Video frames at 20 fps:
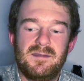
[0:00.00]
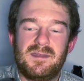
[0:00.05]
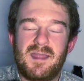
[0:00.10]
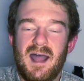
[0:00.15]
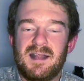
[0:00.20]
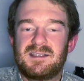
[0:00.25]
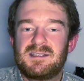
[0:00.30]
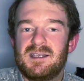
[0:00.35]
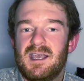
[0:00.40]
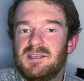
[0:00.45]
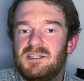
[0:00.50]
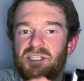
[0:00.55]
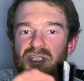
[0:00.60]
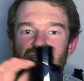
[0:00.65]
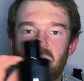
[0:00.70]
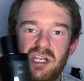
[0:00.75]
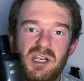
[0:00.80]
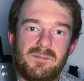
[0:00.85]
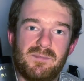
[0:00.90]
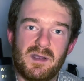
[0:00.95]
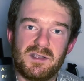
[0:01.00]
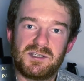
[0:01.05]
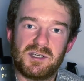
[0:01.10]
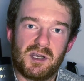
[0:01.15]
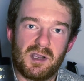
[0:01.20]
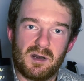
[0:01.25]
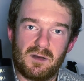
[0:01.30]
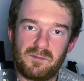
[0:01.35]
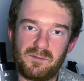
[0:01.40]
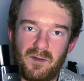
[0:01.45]
That's as cheap as
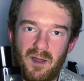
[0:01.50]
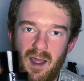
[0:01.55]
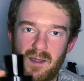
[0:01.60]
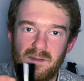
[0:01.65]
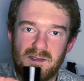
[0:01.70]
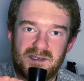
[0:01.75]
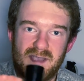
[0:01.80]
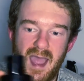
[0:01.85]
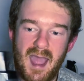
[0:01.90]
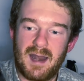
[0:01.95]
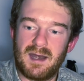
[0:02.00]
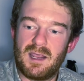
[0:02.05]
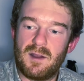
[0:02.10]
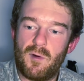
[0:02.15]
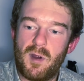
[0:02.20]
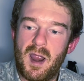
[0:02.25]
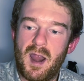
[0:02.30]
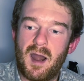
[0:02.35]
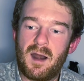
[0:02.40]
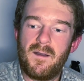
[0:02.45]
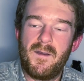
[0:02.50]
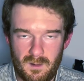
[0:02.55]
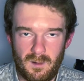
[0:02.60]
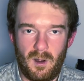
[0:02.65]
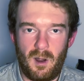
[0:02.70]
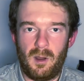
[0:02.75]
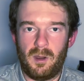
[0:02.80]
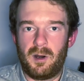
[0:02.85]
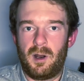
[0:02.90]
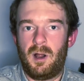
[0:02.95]
you're gonna find this anywhere.
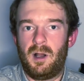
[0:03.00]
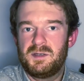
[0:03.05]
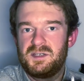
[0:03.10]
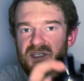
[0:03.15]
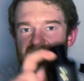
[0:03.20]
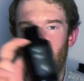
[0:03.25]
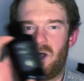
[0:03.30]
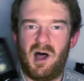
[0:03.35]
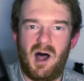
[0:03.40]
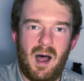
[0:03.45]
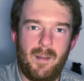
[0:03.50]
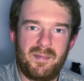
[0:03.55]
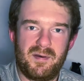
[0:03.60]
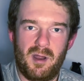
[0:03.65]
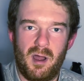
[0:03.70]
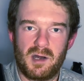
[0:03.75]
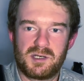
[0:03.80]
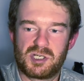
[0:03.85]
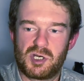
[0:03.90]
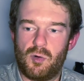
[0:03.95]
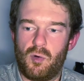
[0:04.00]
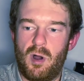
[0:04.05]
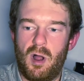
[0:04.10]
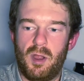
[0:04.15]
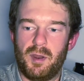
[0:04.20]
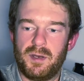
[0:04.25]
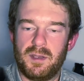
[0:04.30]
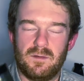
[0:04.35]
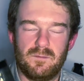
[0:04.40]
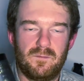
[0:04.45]
All in all, top-notch
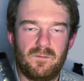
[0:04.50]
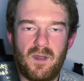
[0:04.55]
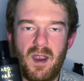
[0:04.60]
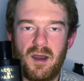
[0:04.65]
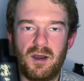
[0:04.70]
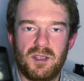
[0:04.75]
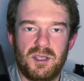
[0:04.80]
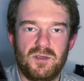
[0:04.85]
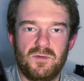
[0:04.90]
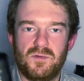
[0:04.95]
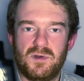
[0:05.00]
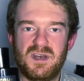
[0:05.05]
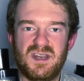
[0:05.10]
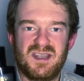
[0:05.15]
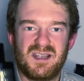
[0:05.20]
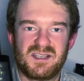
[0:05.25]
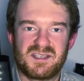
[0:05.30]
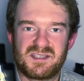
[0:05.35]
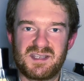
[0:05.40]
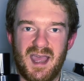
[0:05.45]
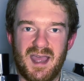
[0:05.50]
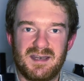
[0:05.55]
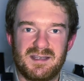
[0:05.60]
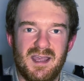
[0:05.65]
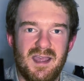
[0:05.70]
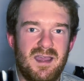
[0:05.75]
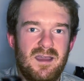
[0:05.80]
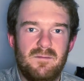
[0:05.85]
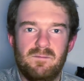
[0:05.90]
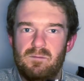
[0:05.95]
quality, very unique scent,
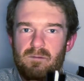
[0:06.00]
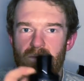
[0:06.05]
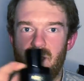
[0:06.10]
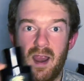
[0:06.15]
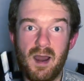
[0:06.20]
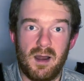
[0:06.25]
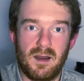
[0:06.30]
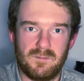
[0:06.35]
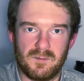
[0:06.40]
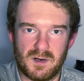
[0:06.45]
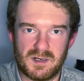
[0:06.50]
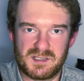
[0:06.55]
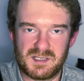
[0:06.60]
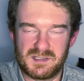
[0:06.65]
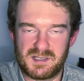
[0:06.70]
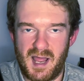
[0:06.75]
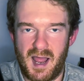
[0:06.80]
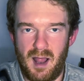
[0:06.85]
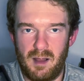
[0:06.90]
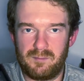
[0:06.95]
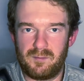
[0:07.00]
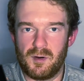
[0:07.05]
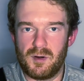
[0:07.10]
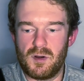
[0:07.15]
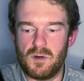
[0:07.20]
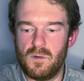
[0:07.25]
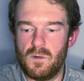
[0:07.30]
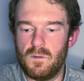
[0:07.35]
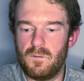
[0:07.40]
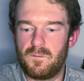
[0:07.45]
very versatile for
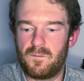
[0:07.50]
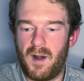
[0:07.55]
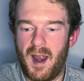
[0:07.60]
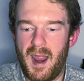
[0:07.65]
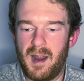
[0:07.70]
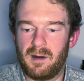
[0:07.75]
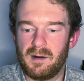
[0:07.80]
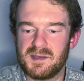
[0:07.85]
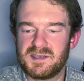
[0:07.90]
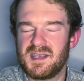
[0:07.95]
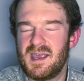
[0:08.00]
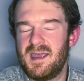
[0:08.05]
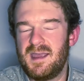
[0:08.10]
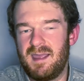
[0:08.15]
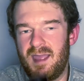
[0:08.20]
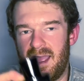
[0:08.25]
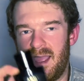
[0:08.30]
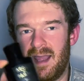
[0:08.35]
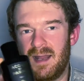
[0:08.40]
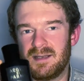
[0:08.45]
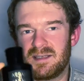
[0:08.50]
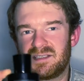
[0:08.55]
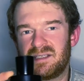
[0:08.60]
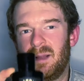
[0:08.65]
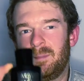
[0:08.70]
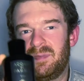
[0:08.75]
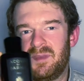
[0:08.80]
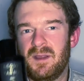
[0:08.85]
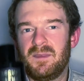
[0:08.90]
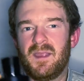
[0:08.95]
an oud fragrance, and
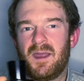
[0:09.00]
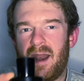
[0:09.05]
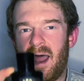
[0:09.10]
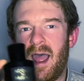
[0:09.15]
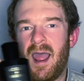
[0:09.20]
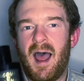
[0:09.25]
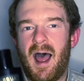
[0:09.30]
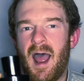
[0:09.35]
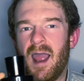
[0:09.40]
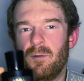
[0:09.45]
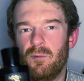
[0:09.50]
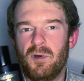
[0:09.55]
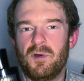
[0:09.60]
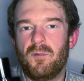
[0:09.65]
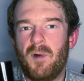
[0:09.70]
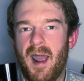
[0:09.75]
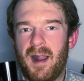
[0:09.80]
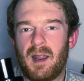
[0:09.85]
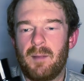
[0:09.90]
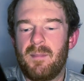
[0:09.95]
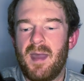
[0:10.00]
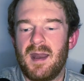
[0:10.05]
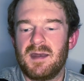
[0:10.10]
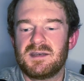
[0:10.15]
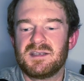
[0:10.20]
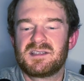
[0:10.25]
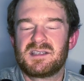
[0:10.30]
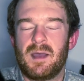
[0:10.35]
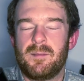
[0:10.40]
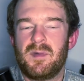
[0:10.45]
something that I would recommend
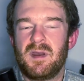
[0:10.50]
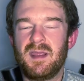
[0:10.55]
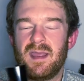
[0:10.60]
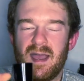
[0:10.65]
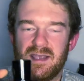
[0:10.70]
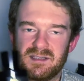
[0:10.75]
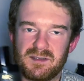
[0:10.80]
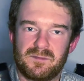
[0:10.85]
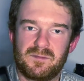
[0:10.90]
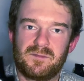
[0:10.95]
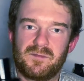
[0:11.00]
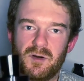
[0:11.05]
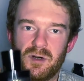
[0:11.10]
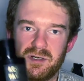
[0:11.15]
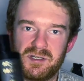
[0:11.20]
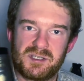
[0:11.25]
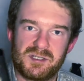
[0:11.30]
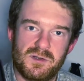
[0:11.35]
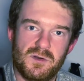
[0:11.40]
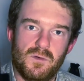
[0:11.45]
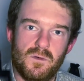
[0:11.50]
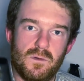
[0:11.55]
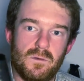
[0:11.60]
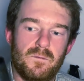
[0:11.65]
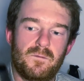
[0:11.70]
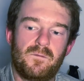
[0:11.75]
to somebody as a first oud